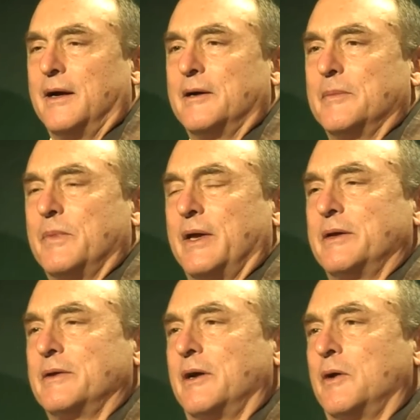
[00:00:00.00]
Um,
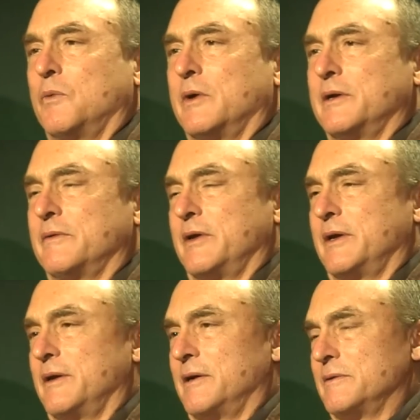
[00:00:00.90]
and uh, one of
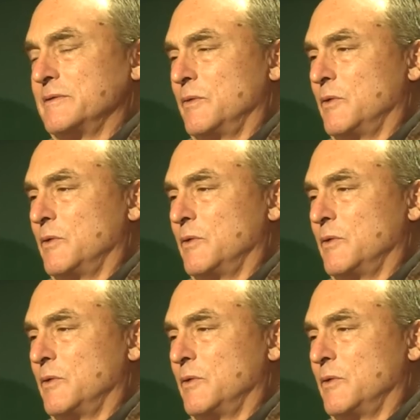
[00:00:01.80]
the uh,